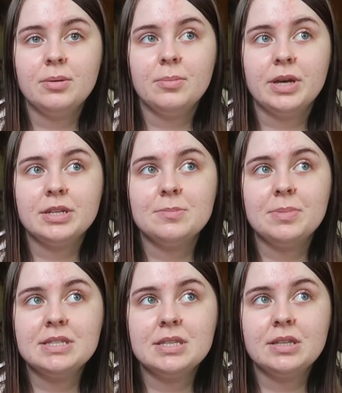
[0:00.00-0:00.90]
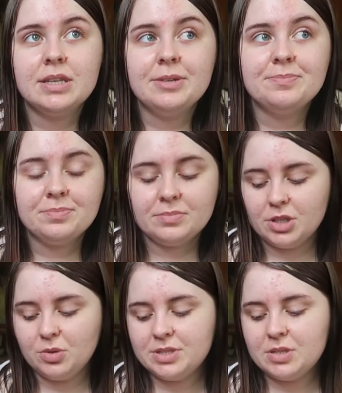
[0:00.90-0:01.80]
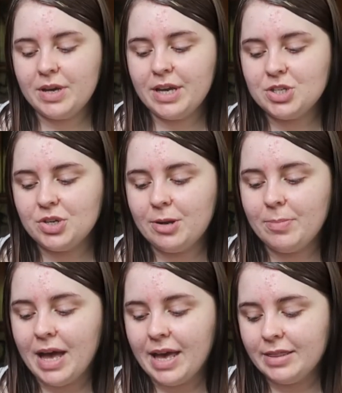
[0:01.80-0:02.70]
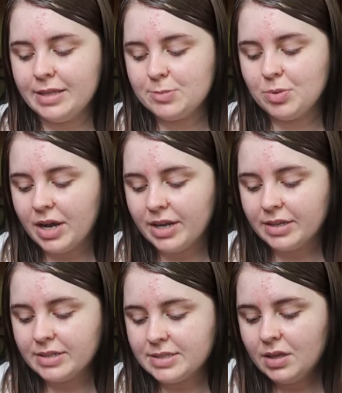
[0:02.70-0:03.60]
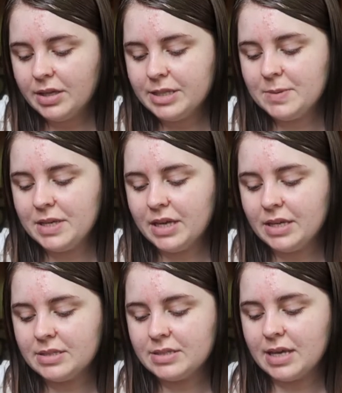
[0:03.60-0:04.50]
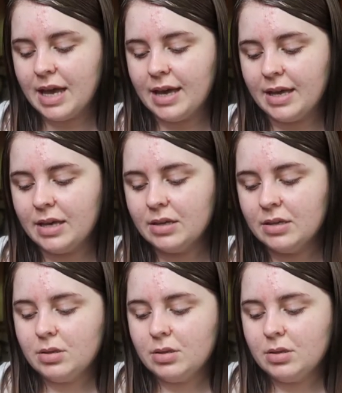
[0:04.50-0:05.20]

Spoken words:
But basically, the reason why I started buying these products is because I